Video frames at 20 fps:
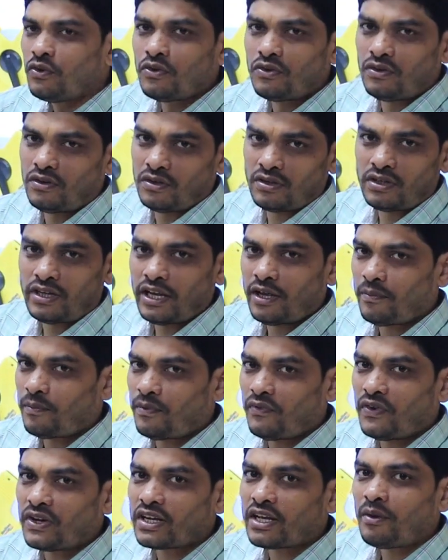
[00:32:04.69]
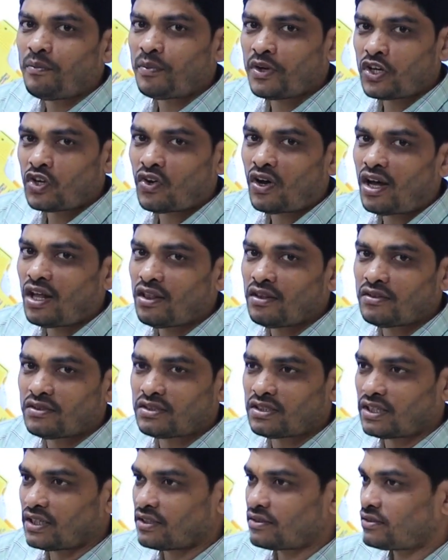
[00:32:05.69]
good tape when compared to all
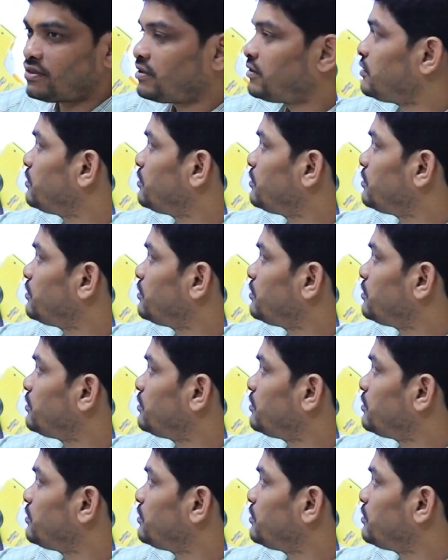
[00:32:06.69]
those things.